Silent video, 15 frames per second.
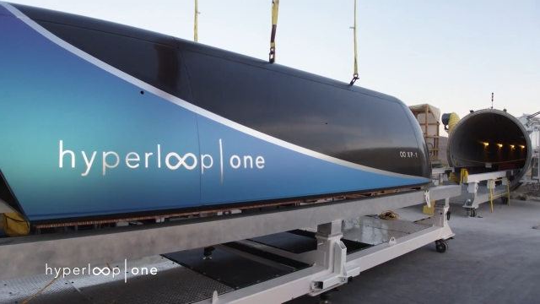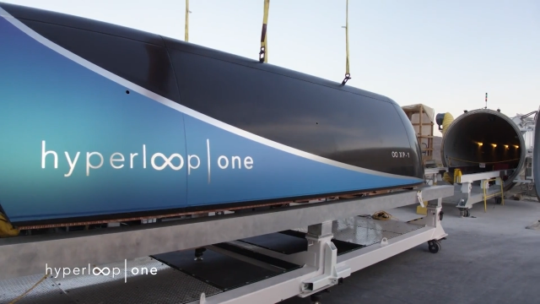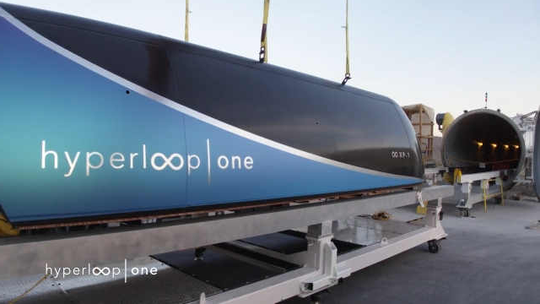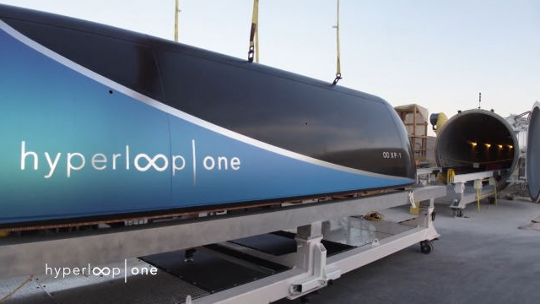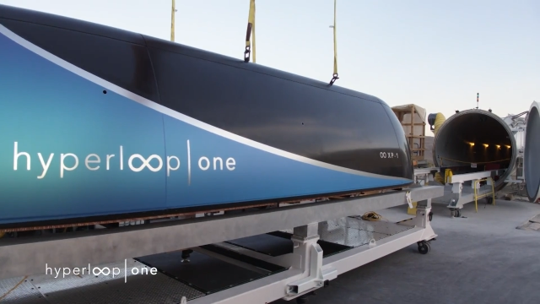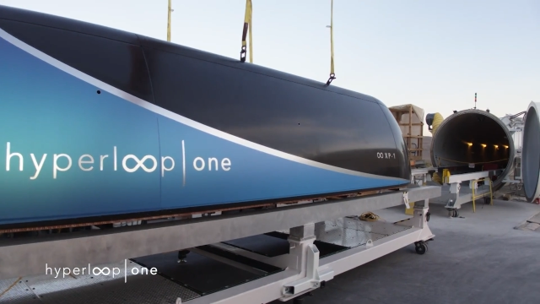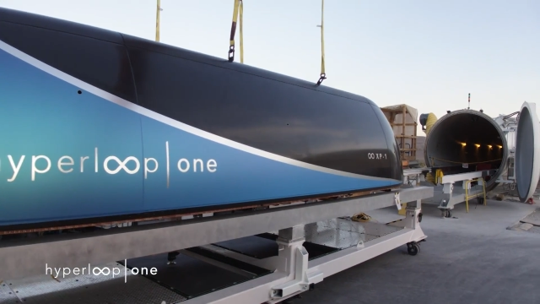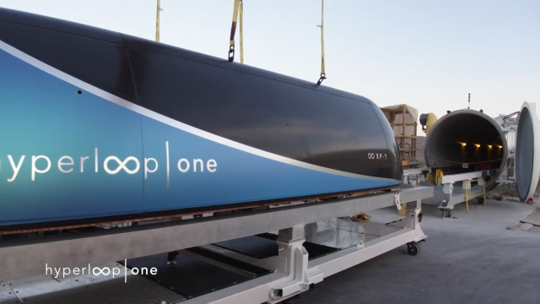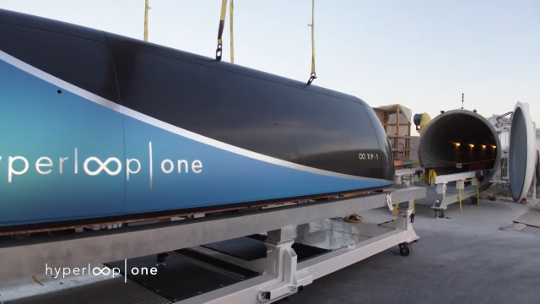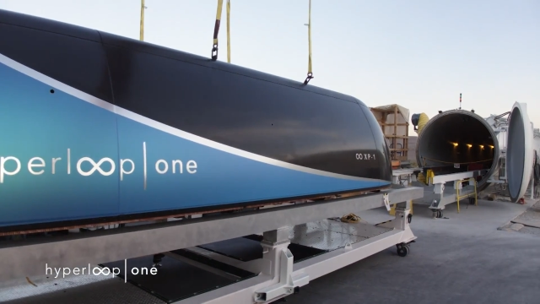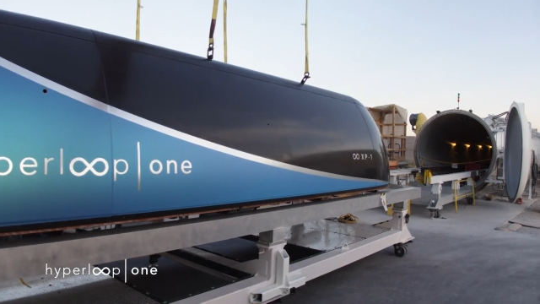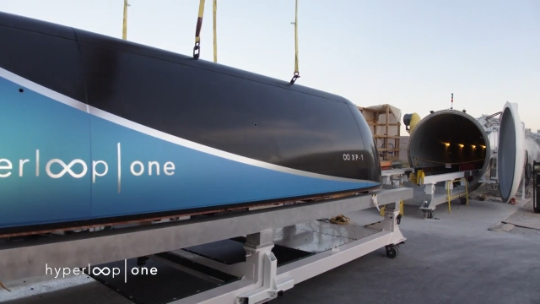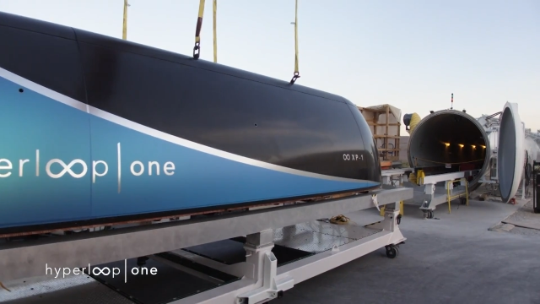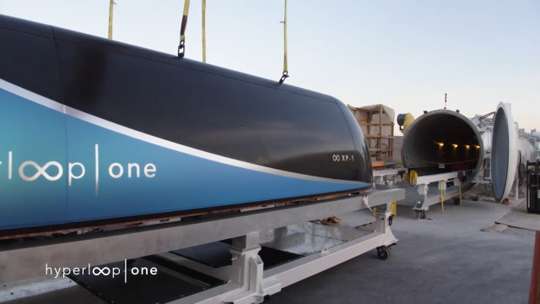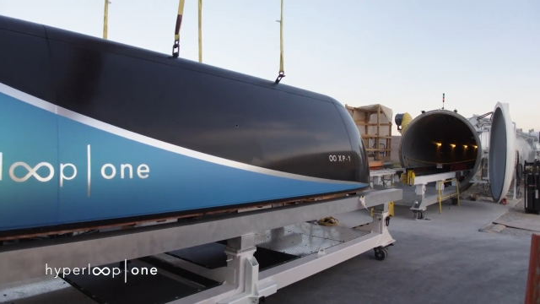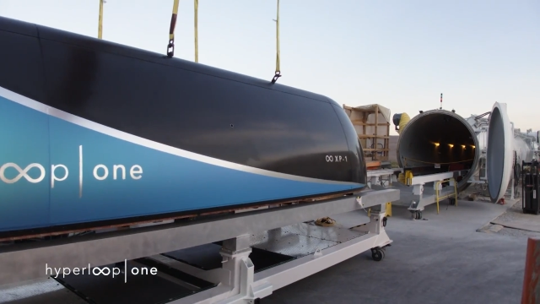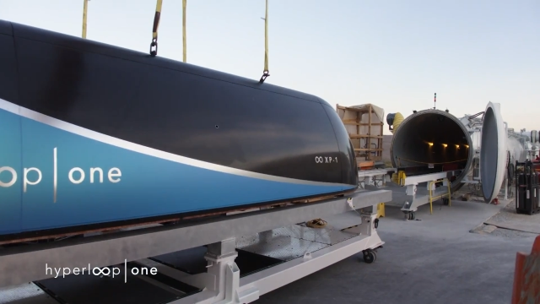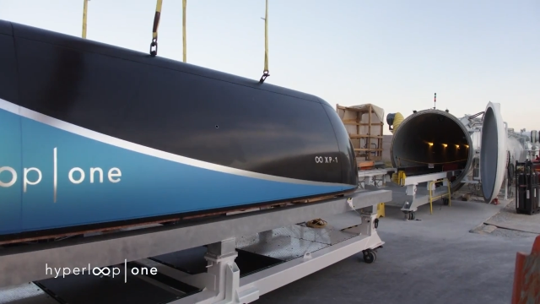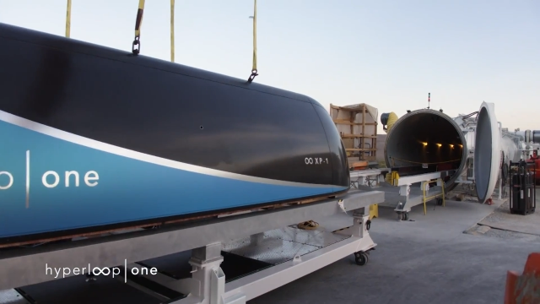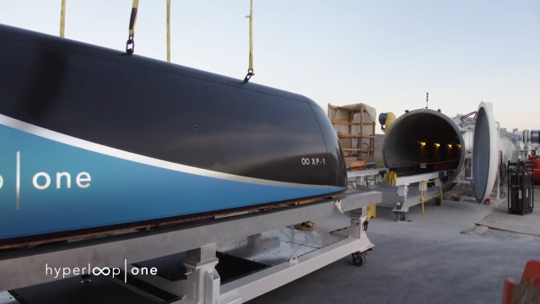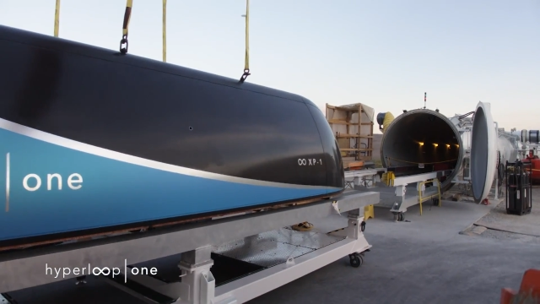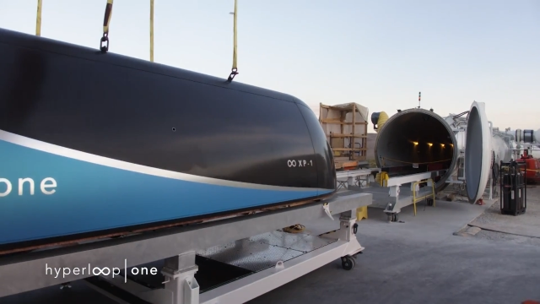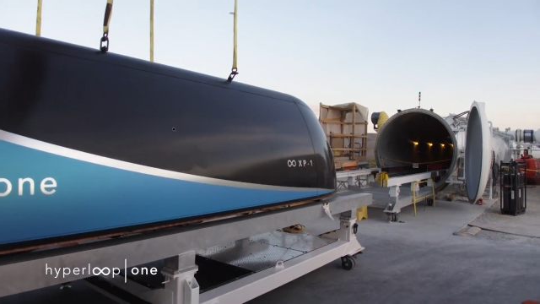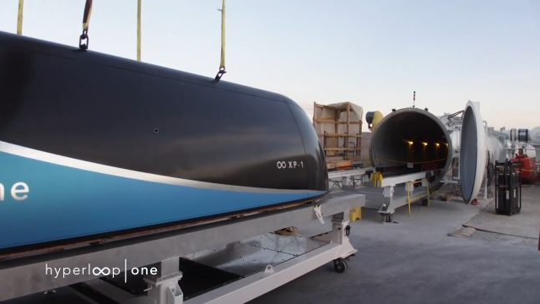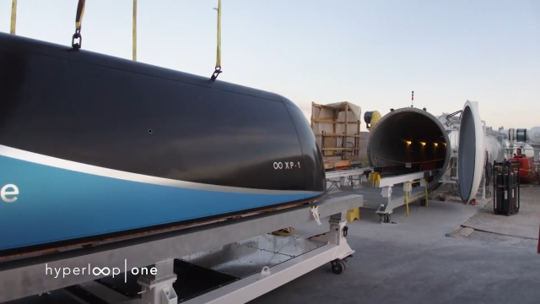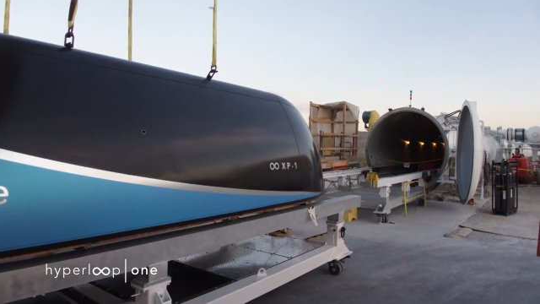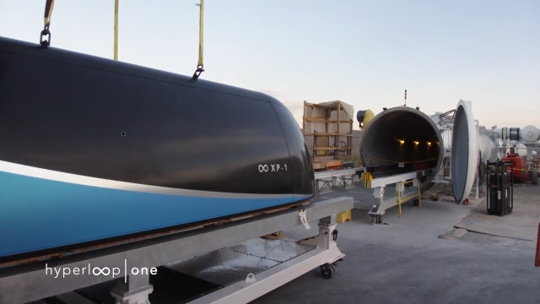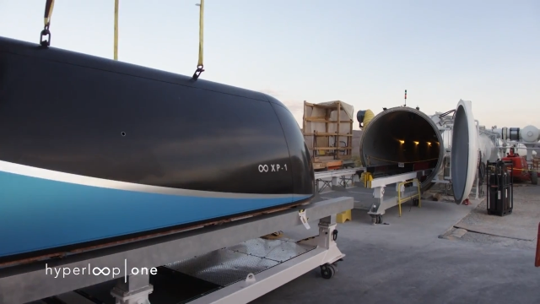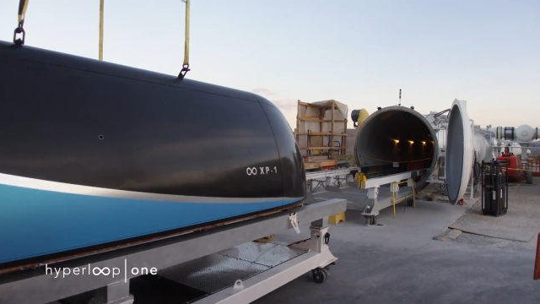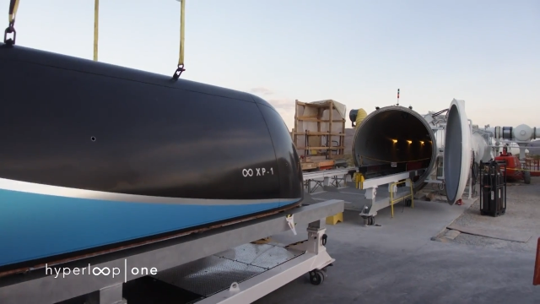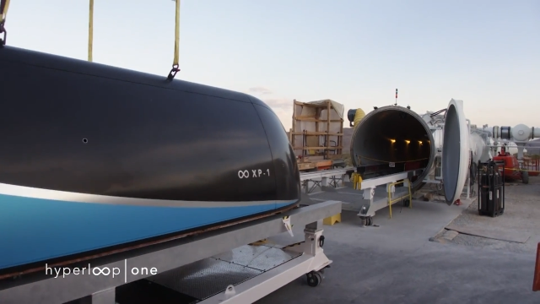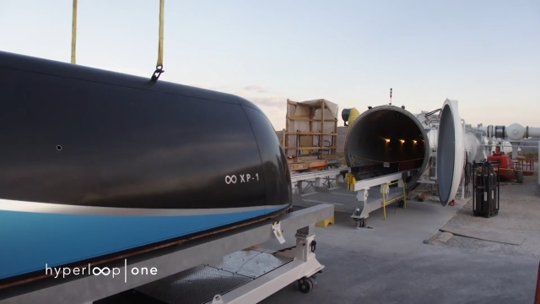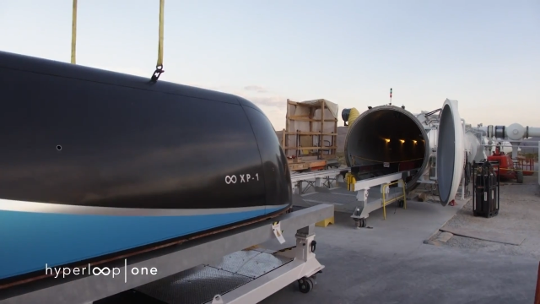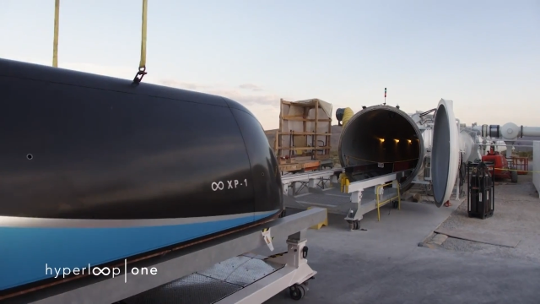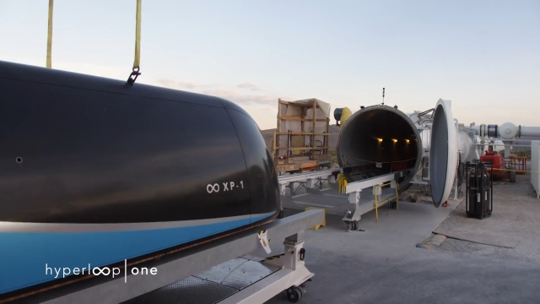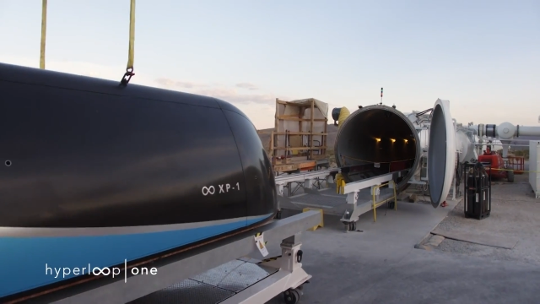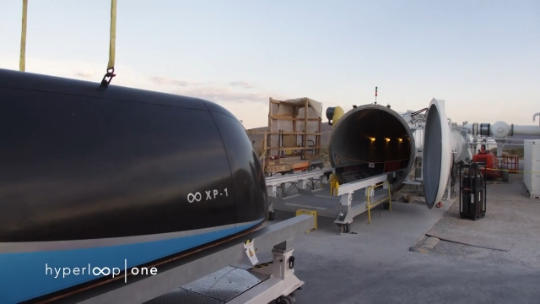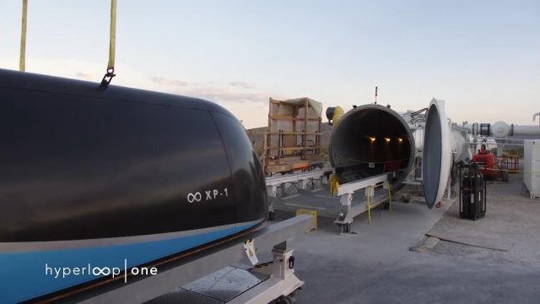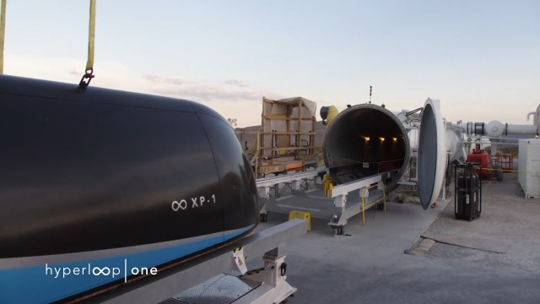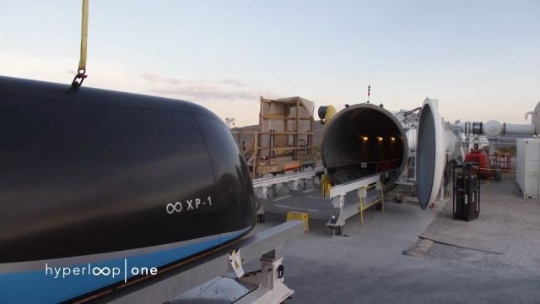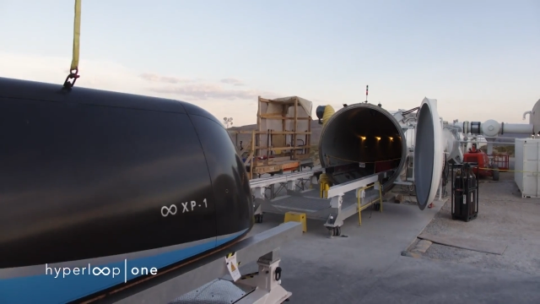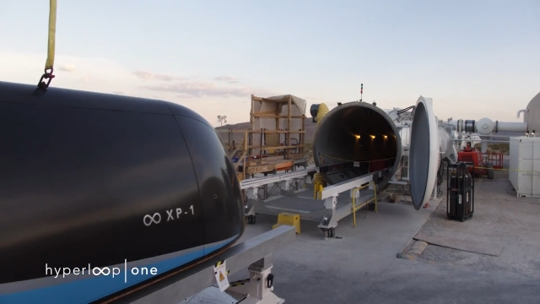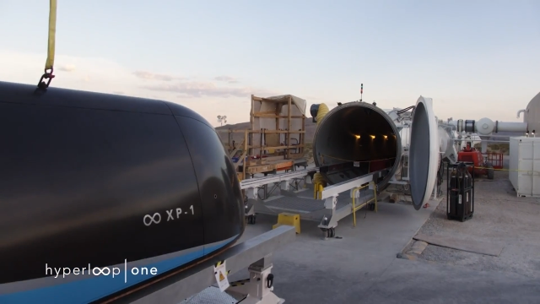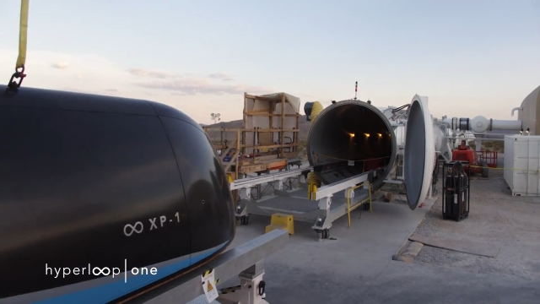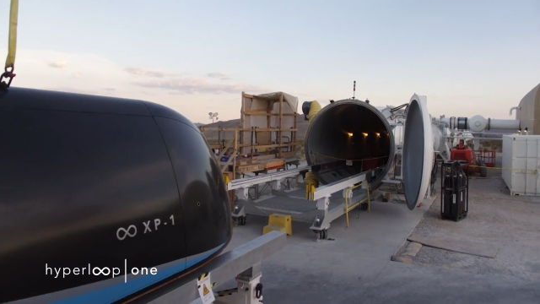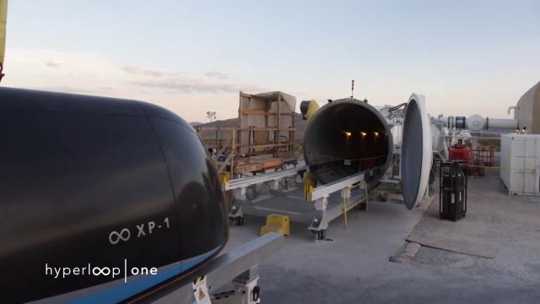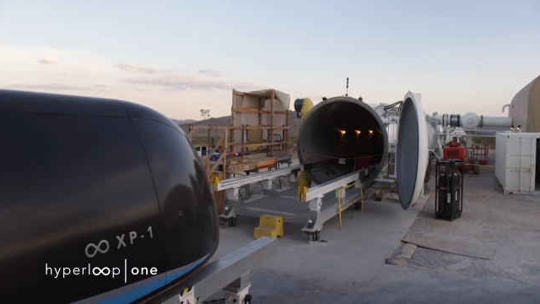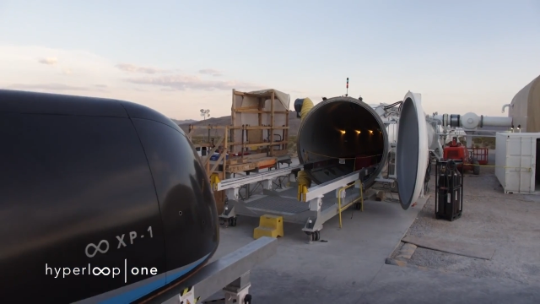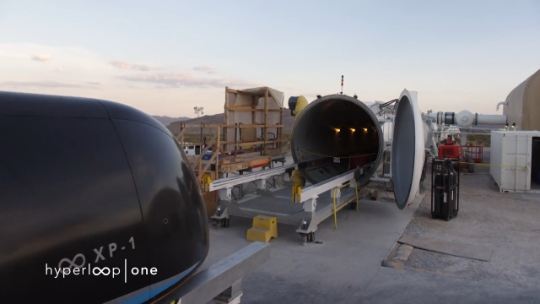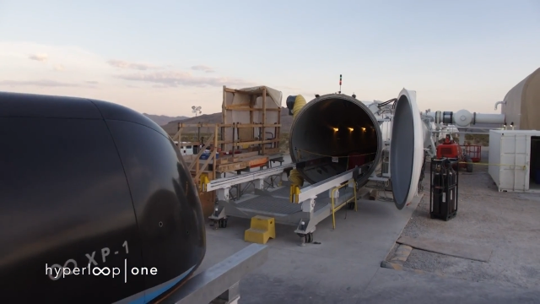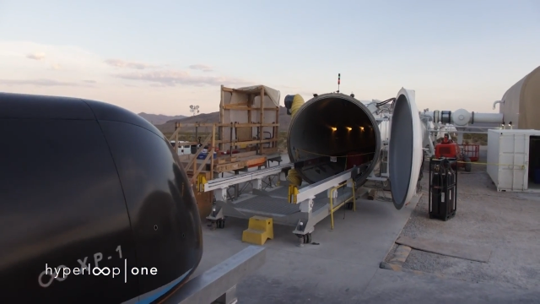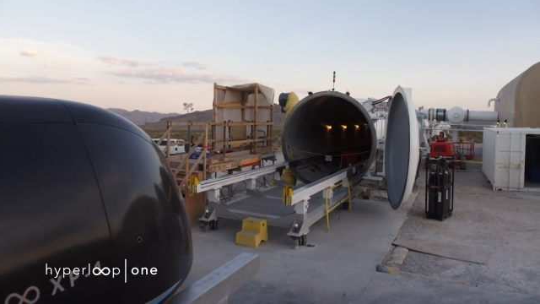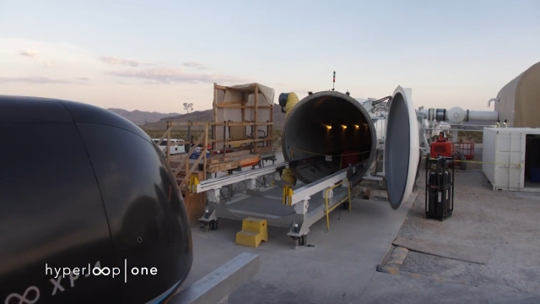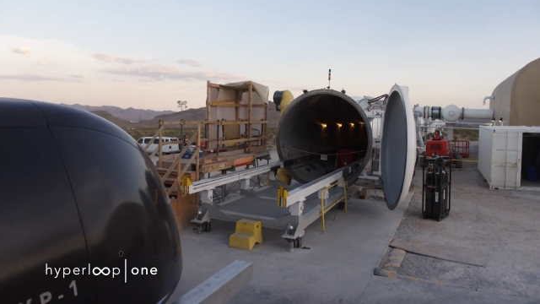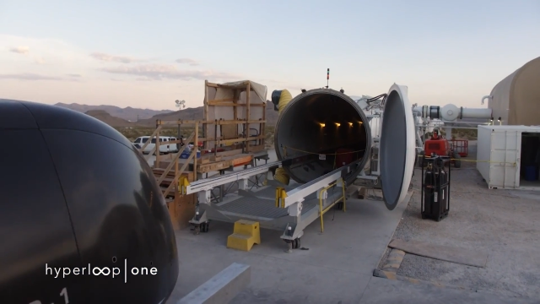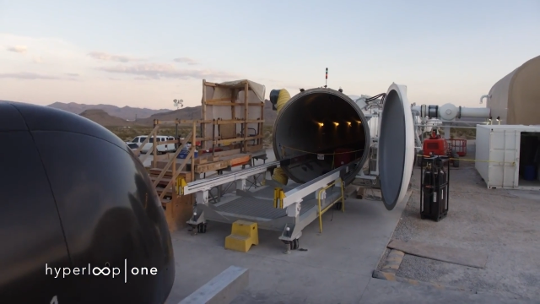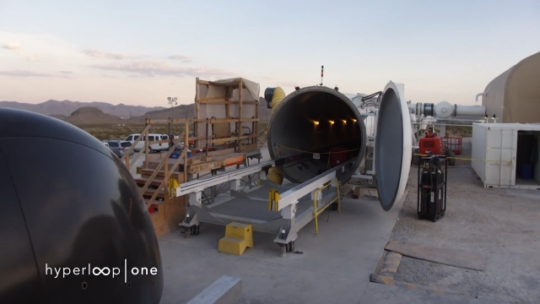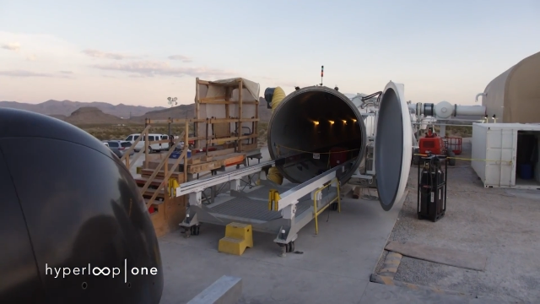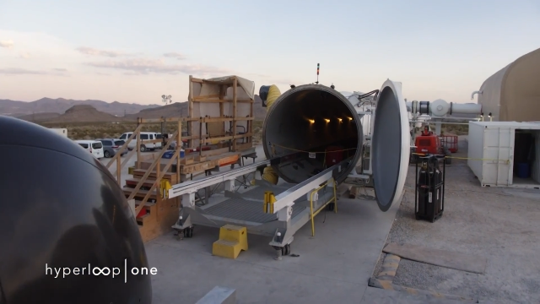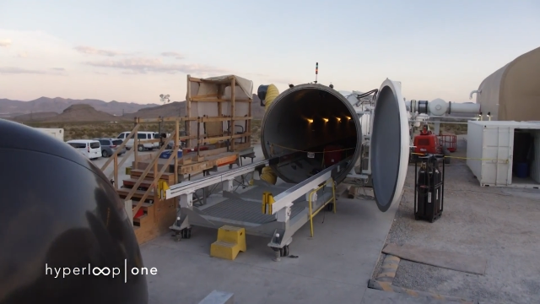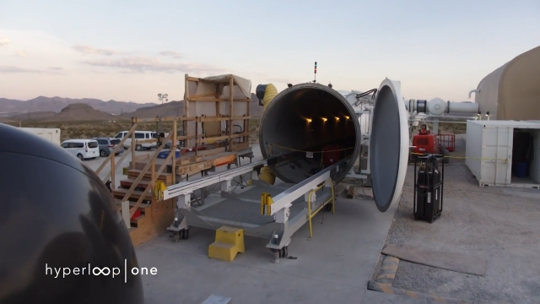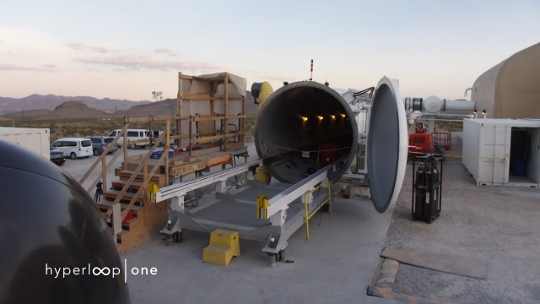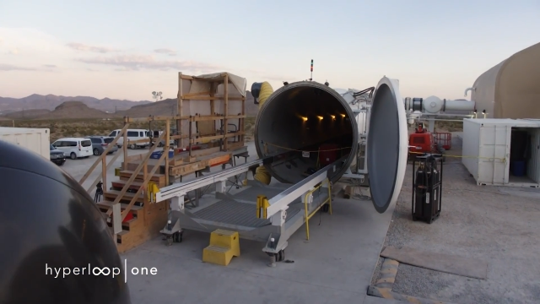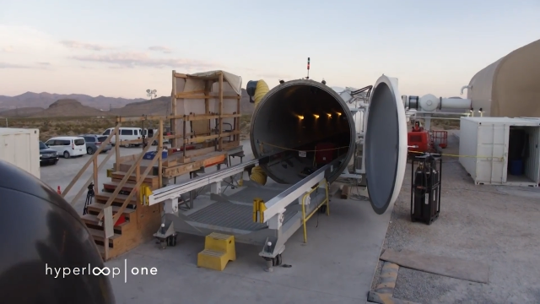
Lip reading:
No face is visible, so there are no lips to read.